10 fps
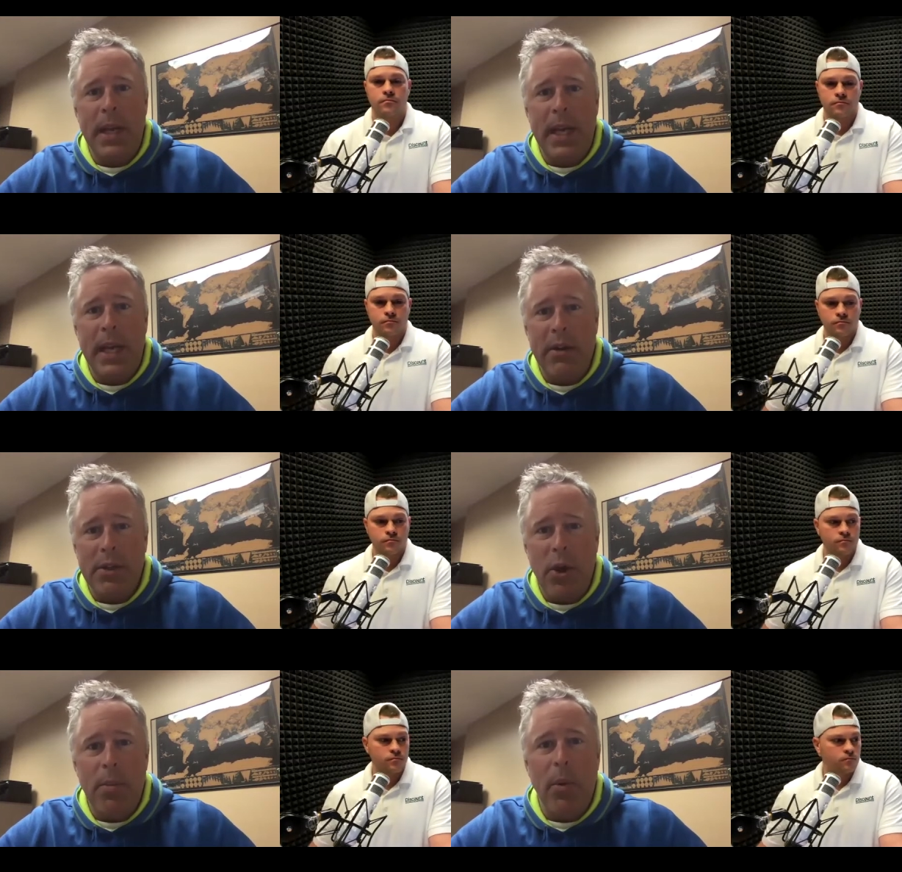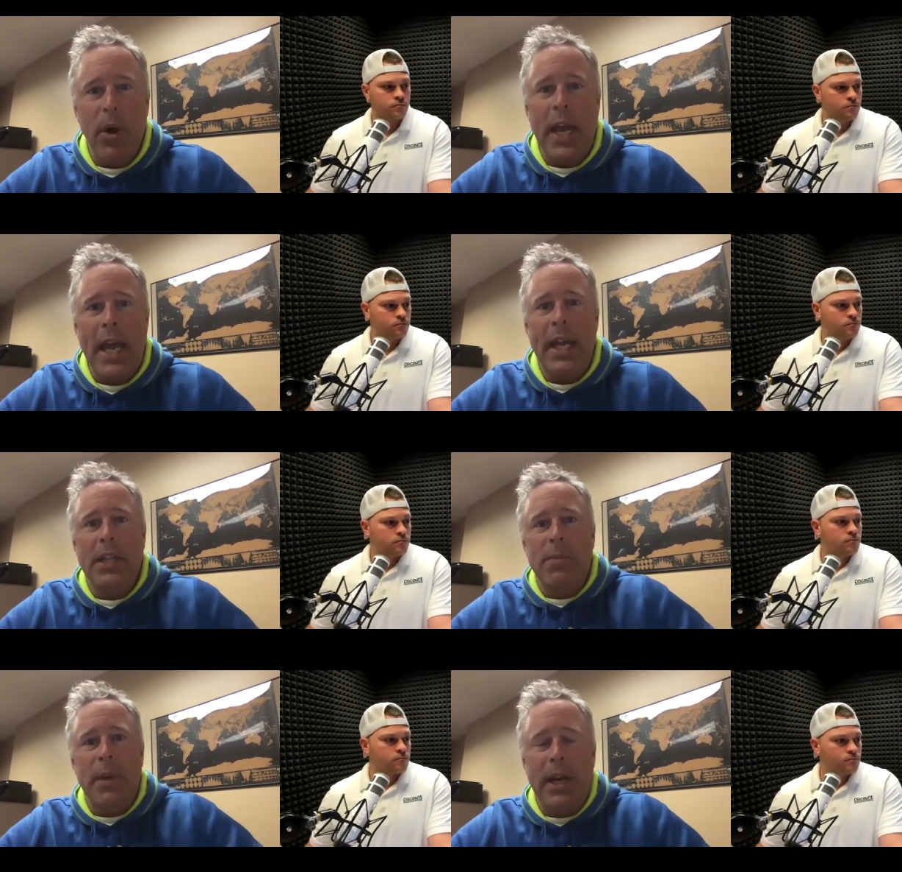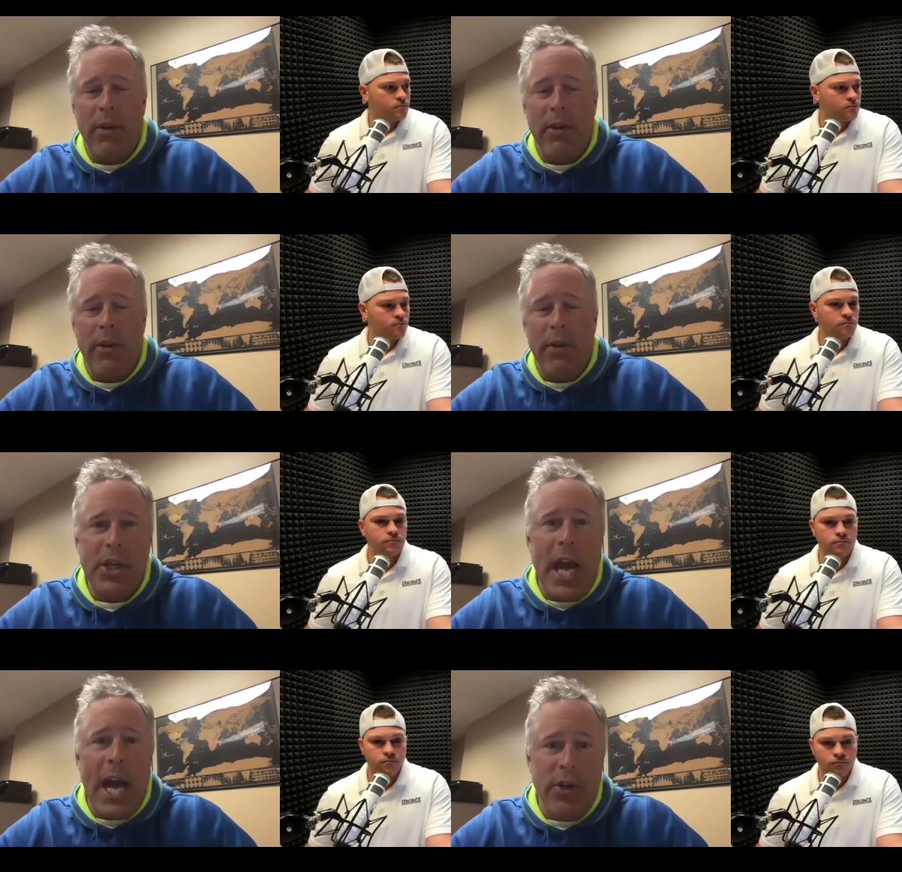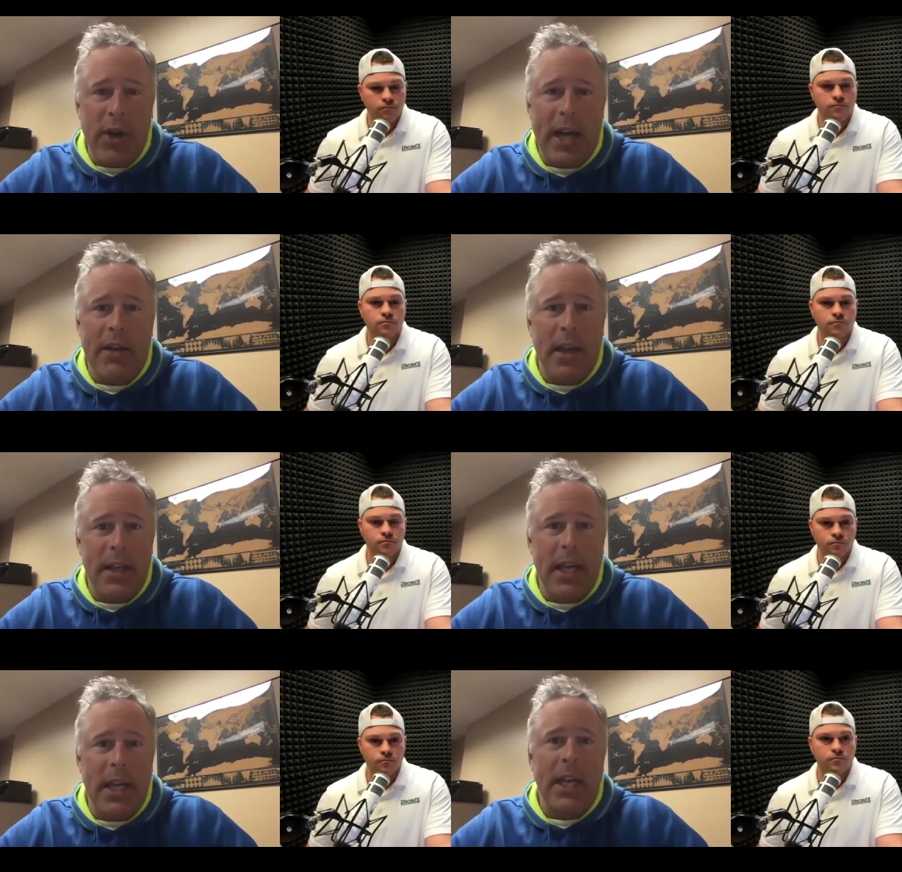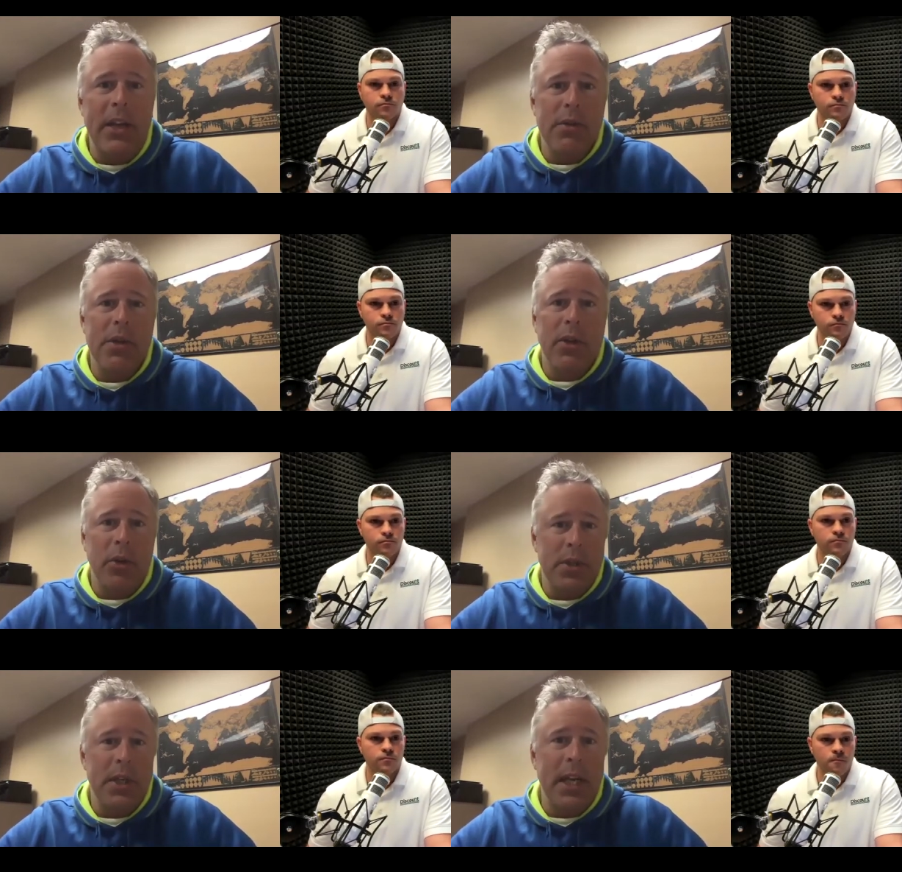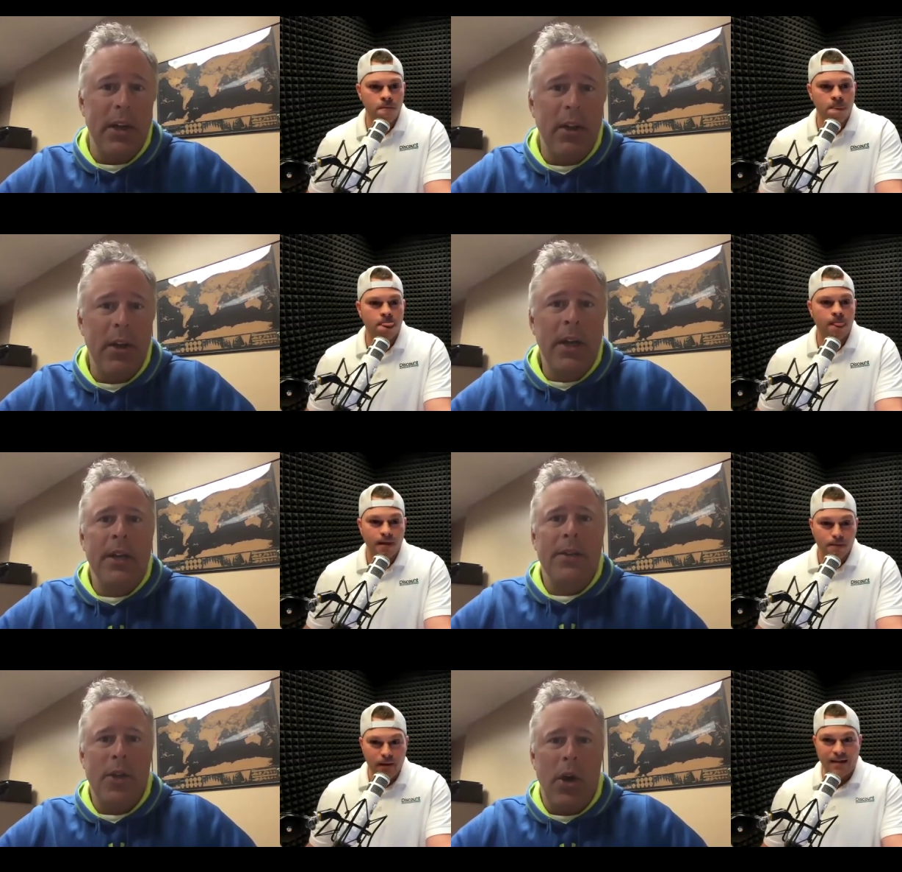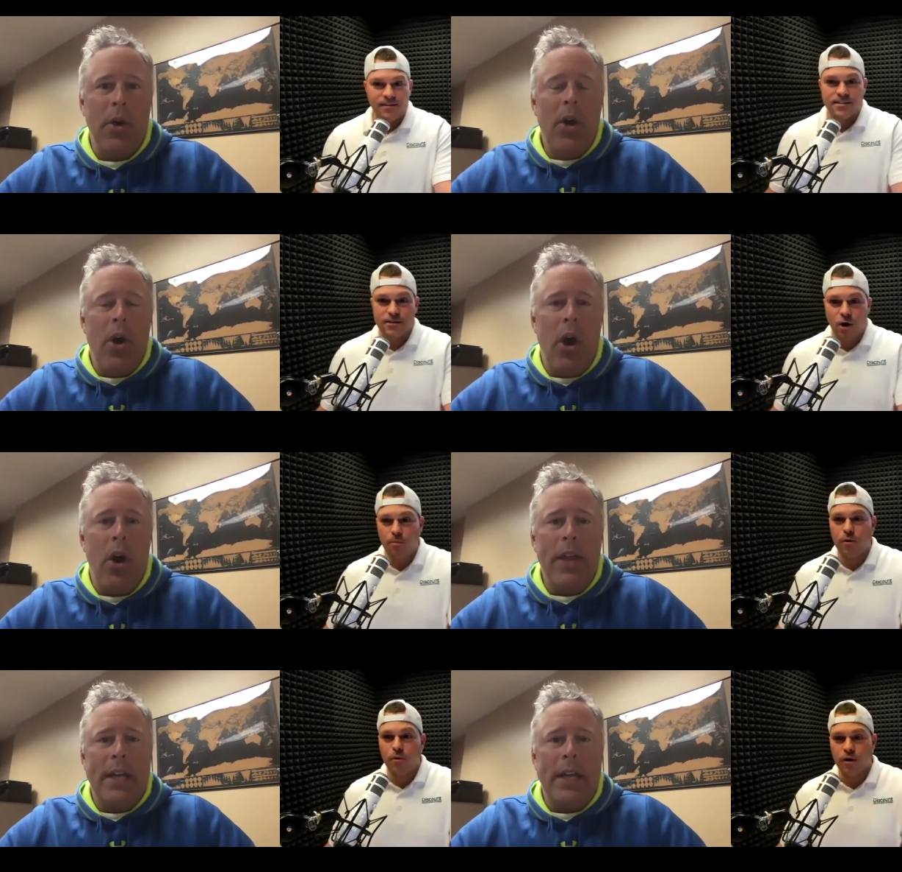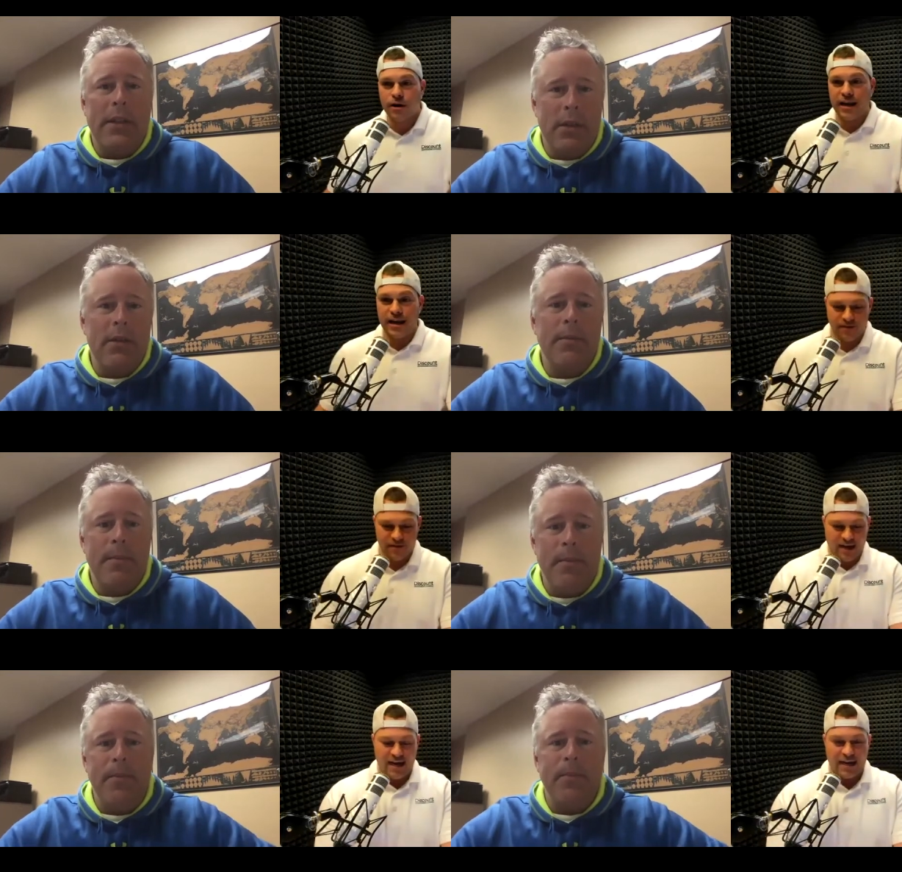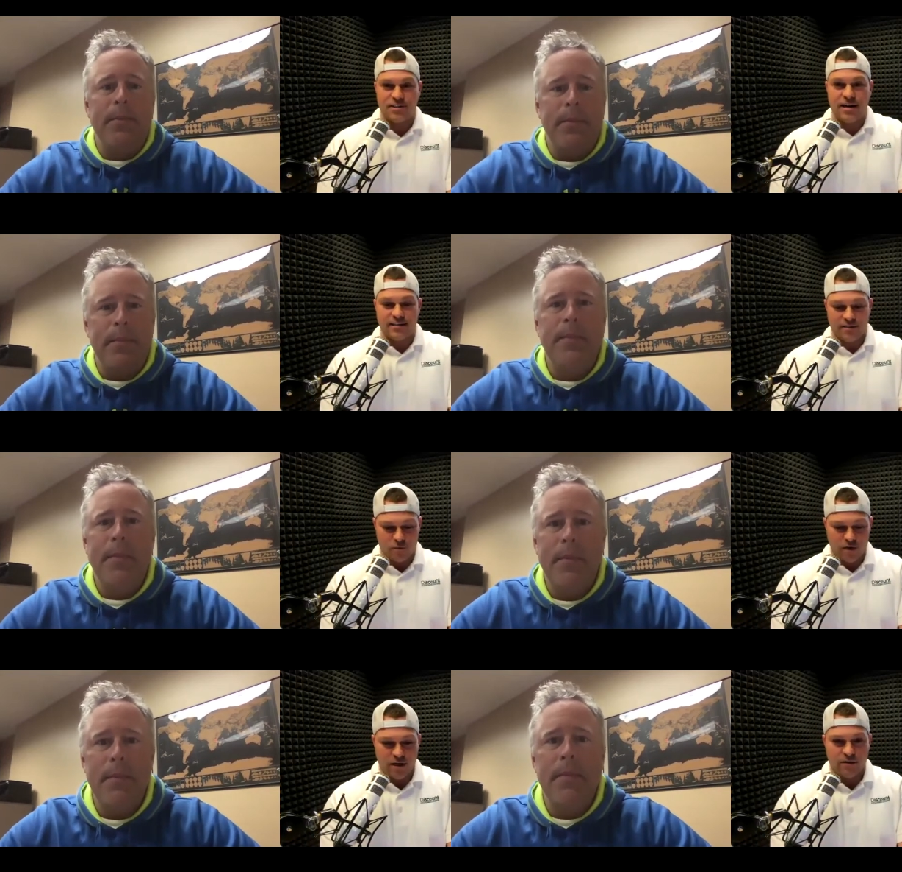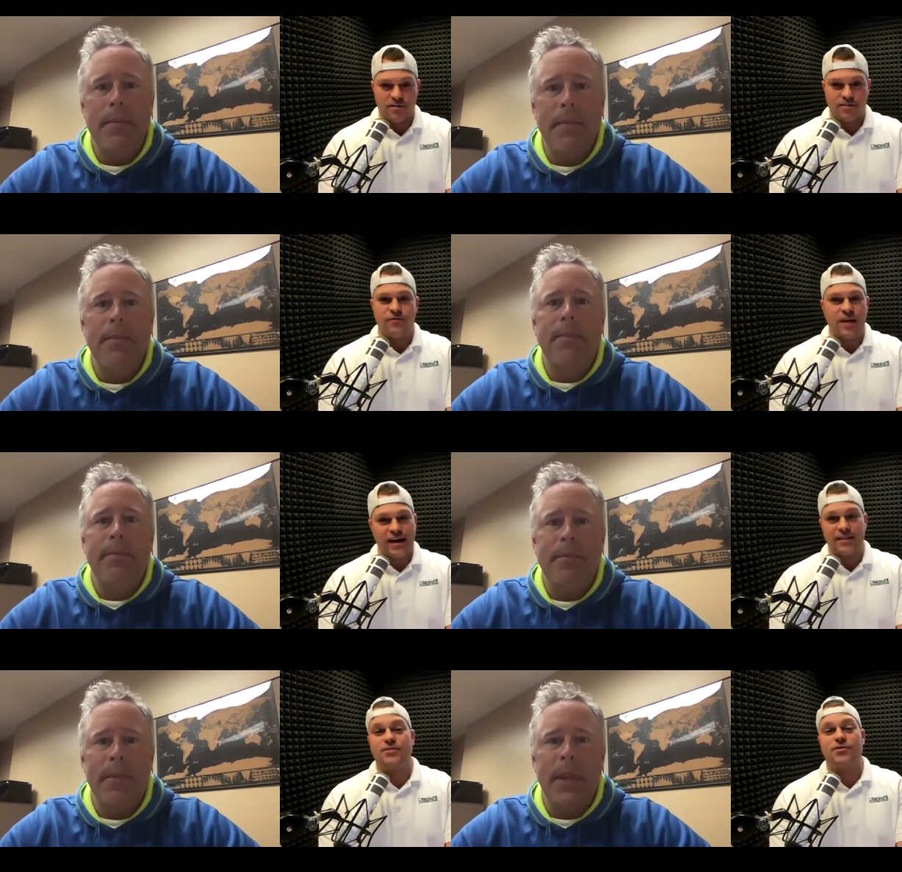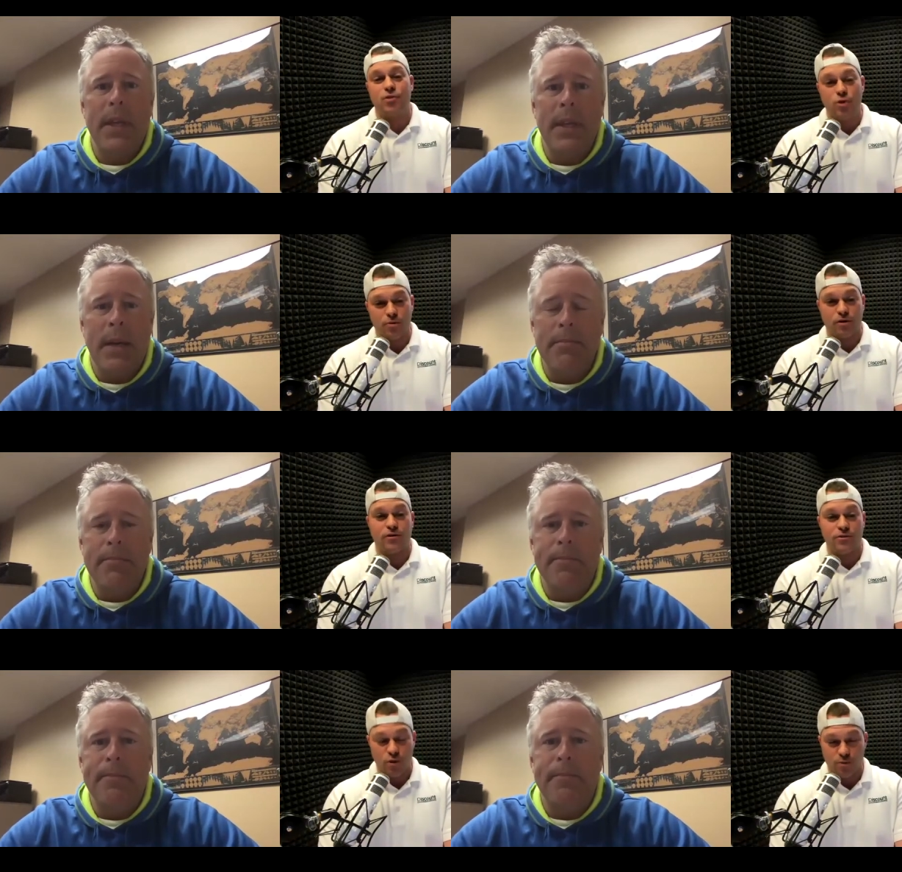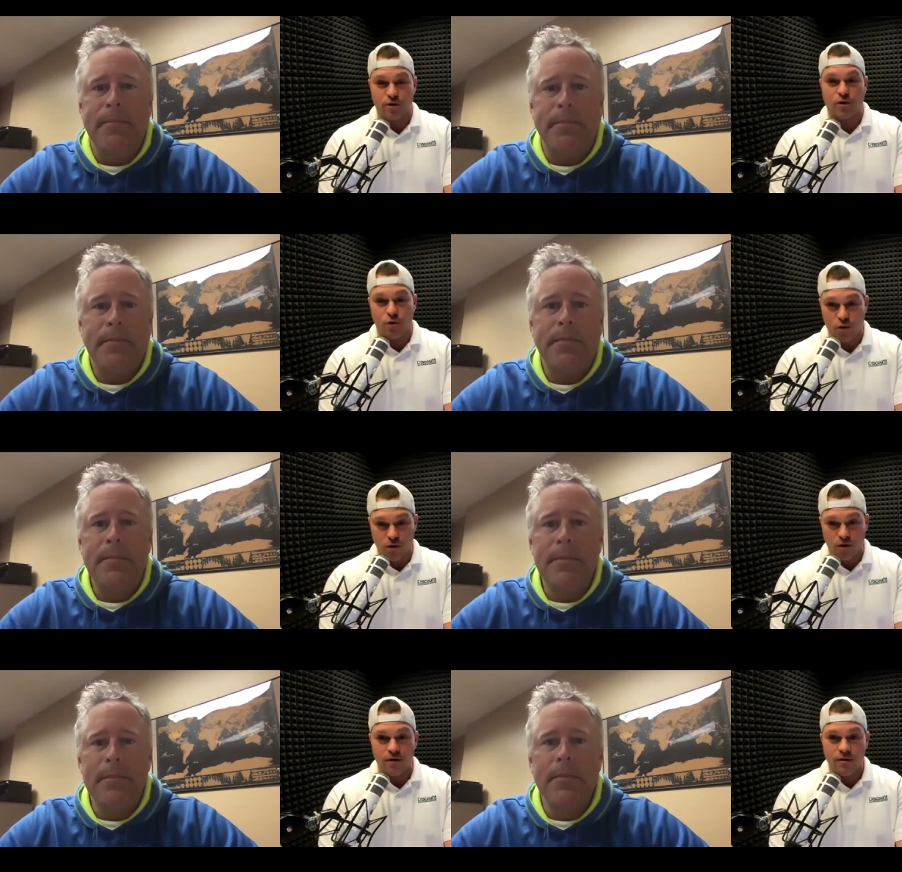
Speaker 1: out a scope of work and it's spitting out a one page contract that they can use to close the deal. So Man, the scope of
Speaker 2: work and the contract as well is that is super, yeah. super cool.